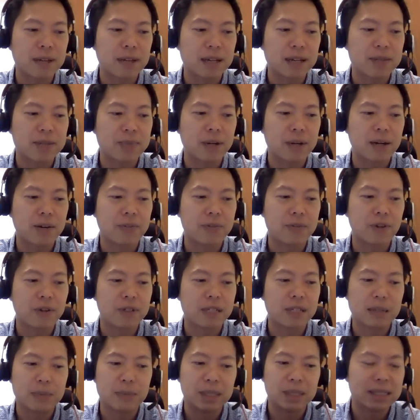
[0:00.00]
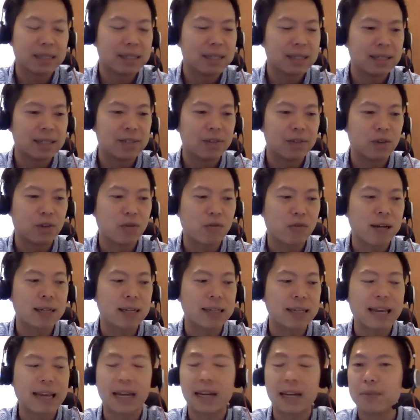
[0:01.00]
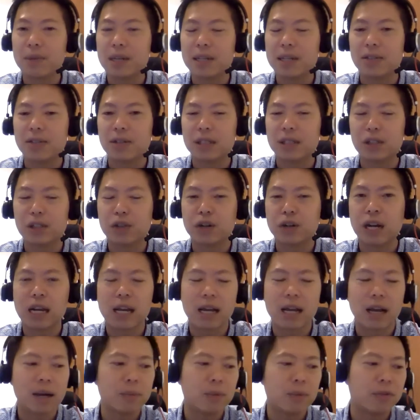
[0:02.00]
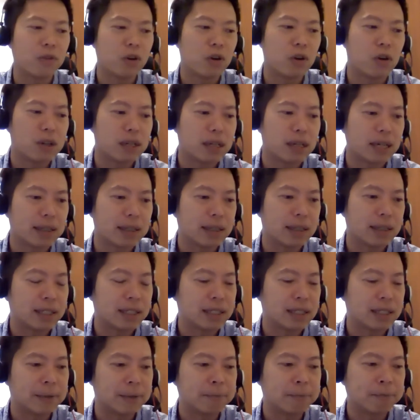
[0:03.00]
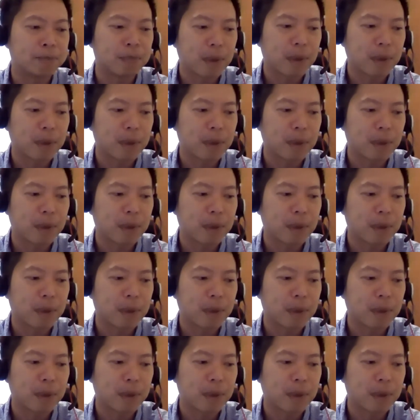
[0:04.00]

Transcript: as part of your key business, or you run academies or the training arm of your organization.